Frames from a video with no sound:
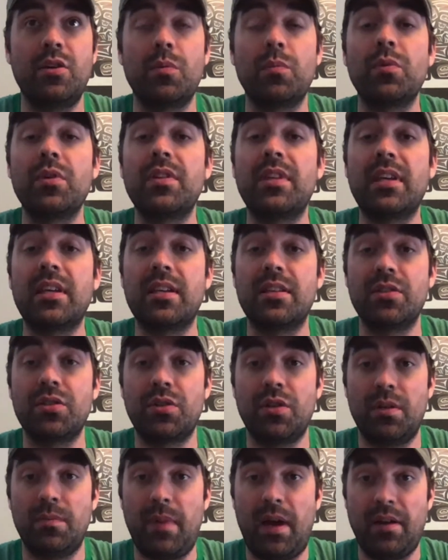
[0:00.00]
breathing is a
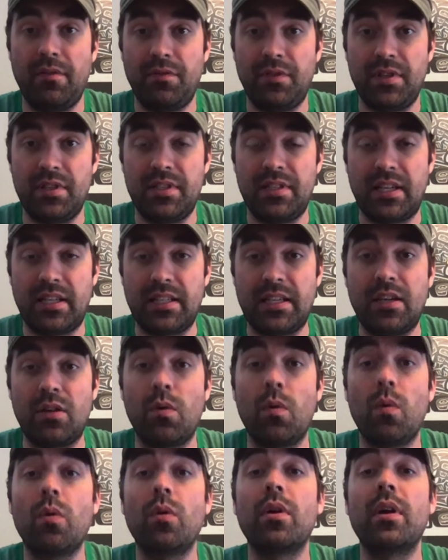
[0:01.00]
good mindfulness technique
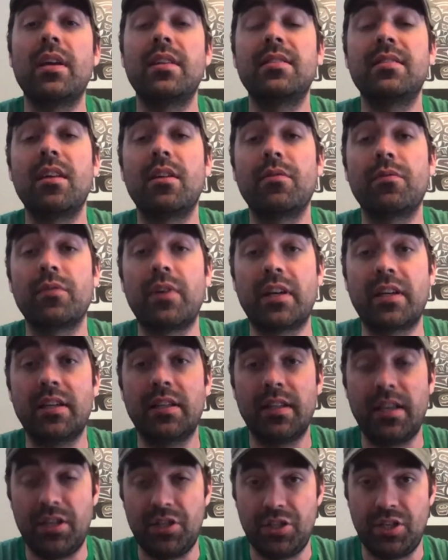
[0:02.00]
or a
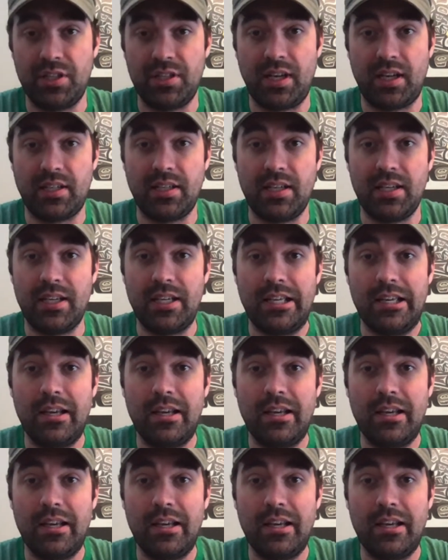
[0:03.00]
self-regulation technique.